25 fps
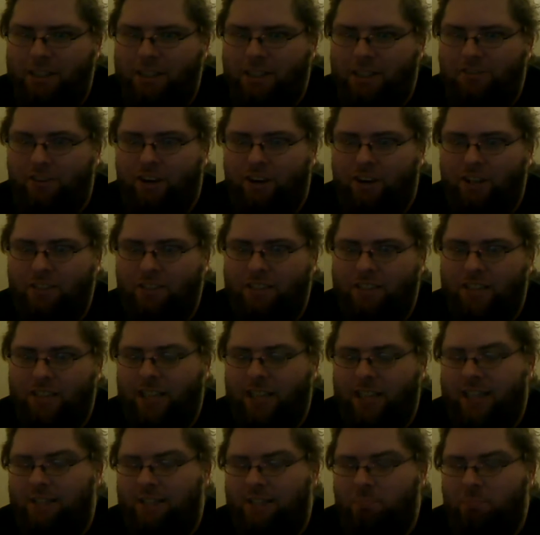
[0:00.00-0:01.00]
as far as
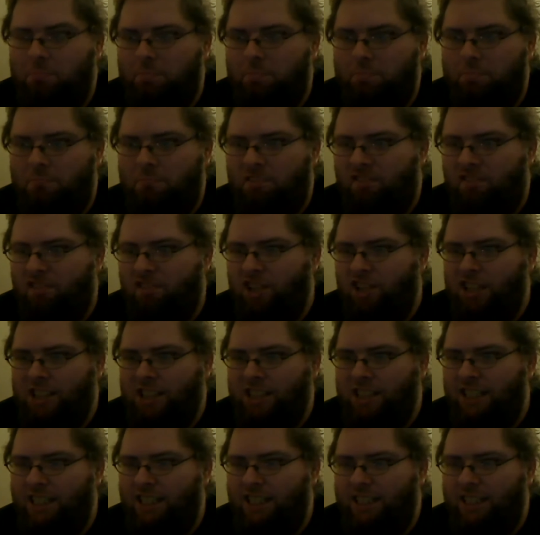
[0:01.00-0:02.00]
like for the
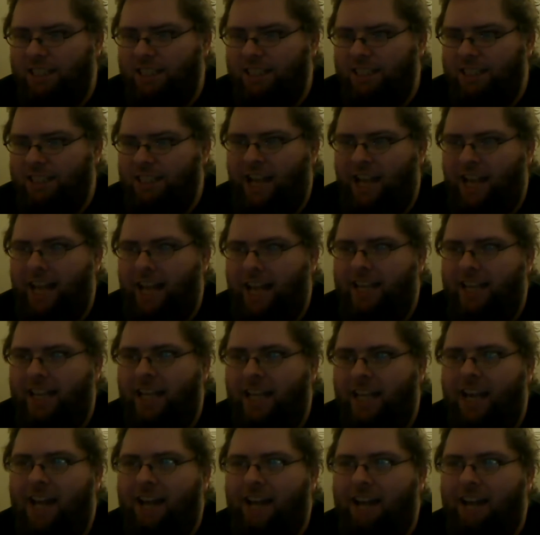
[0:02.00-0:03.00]
seasons. Like at
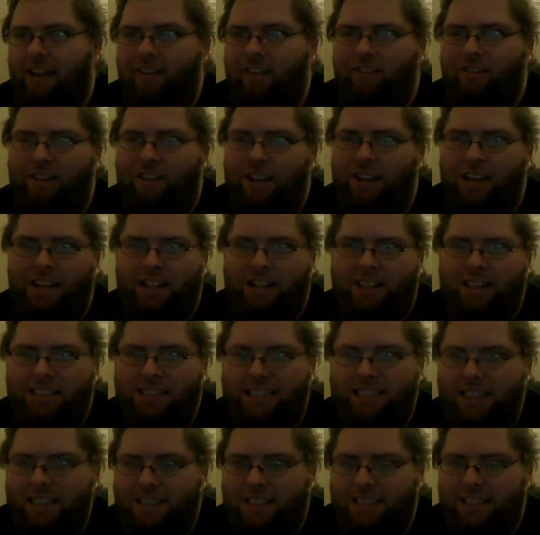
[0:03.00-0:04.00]
the end of
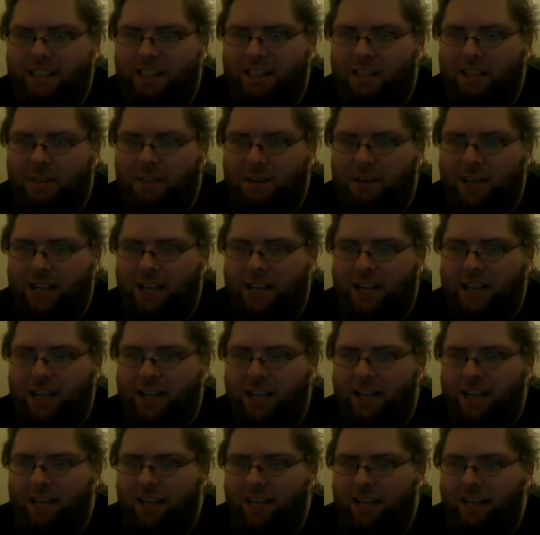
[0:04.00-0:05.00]
season
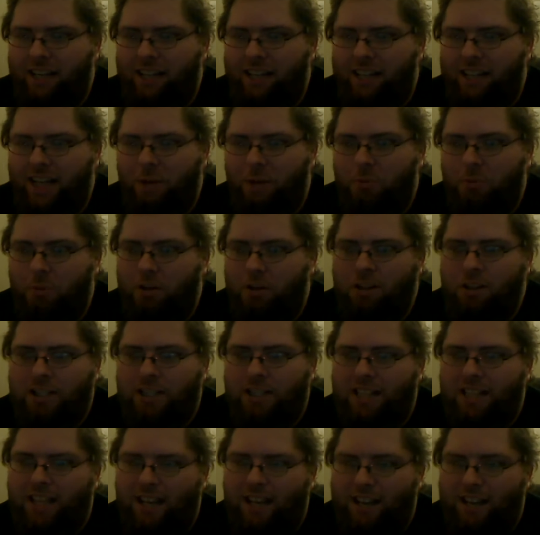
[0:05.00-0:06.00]
3, they weren't
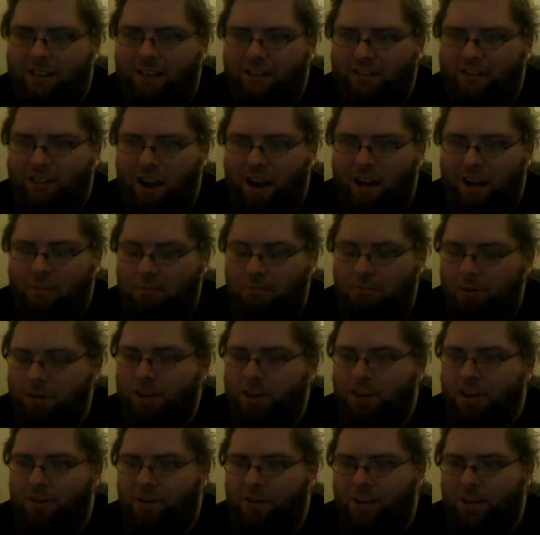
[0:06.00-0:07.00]
at the end of
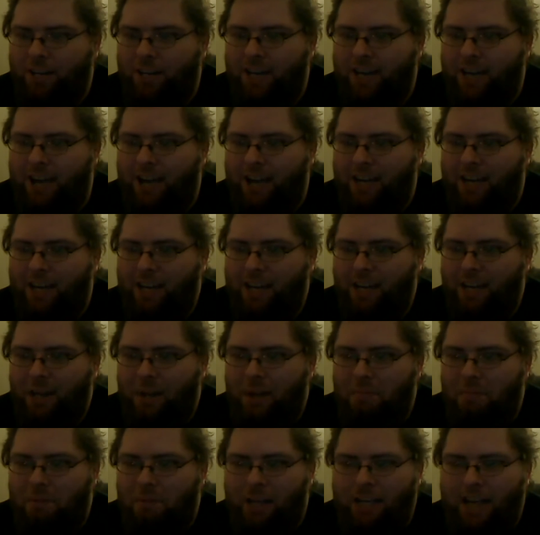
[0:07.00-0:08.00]
book 3 yet.
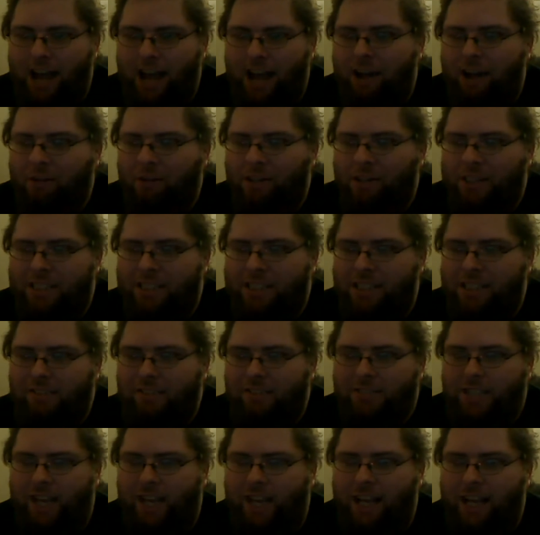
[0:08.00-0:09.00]
But now it
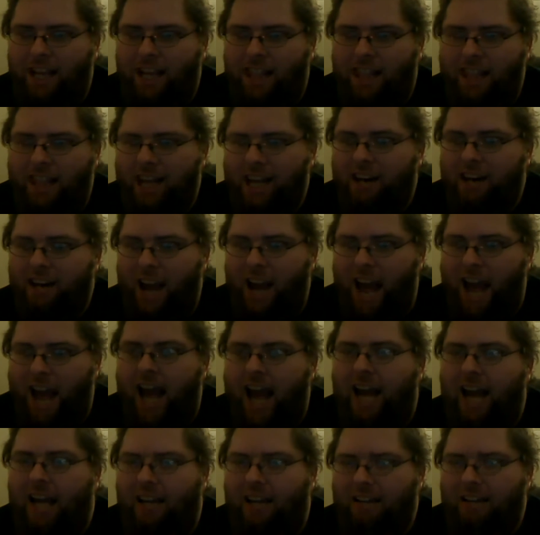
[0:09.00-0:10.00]
seems like they're
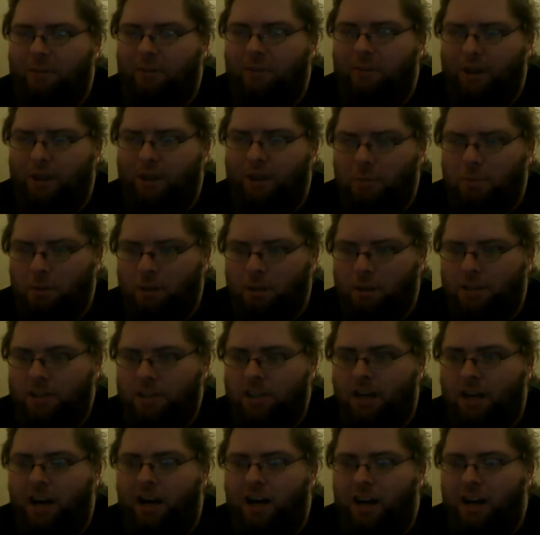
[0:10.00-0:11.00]
at where the books
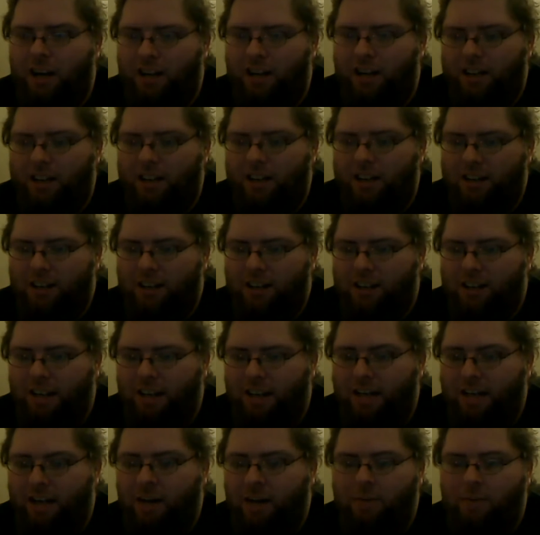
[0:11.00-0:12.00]
are.
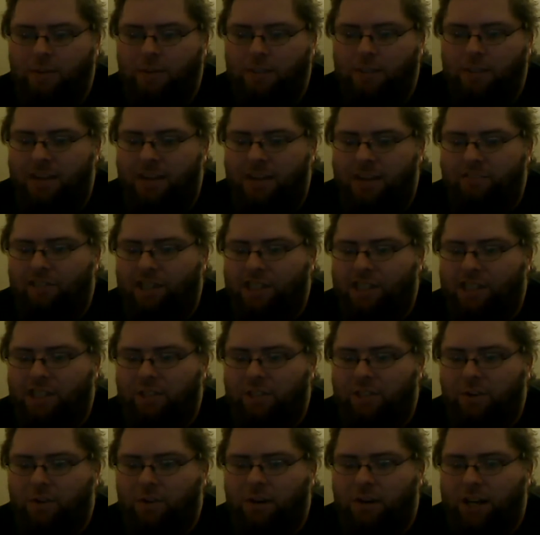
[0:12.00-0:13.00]
And almost every
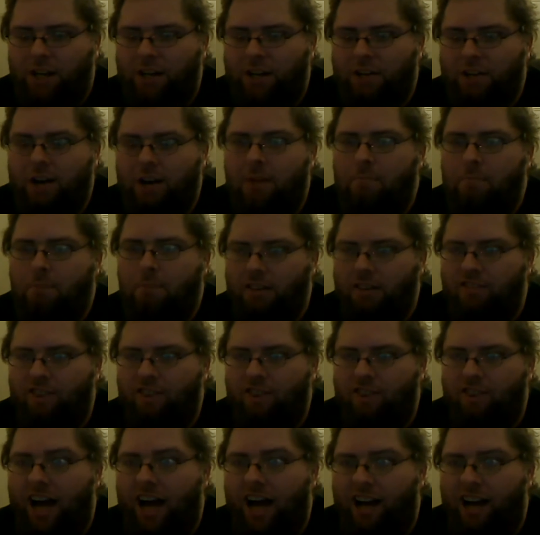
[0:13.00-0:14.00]
story. They're at book
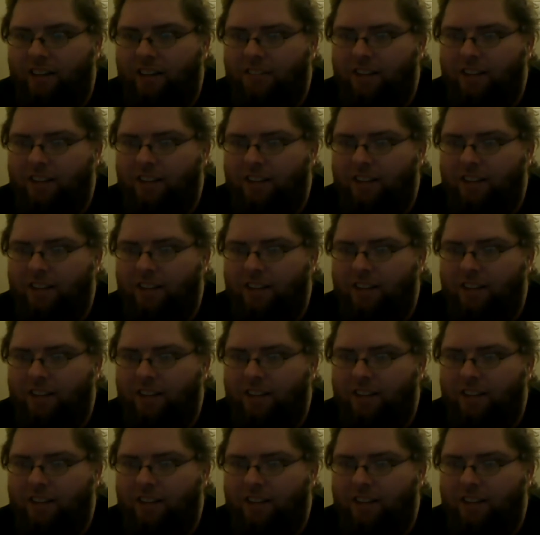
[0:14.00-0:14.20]
5